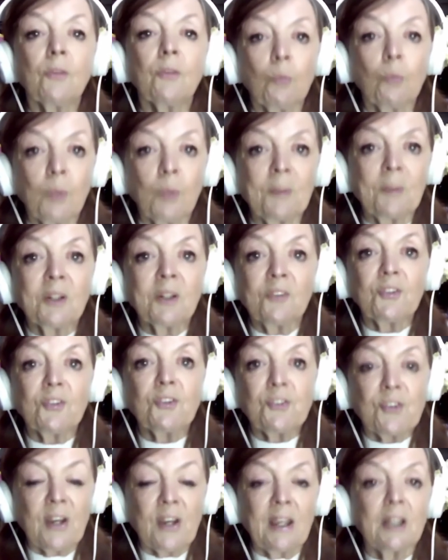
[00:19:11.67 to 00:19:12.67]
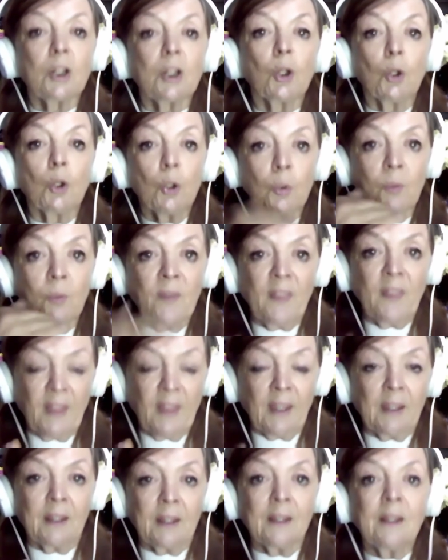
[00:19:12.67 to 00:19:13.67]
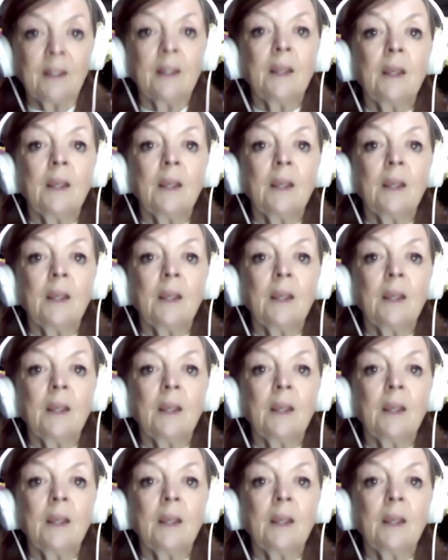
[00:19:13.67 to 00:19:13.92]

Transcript: the women of Australia who were there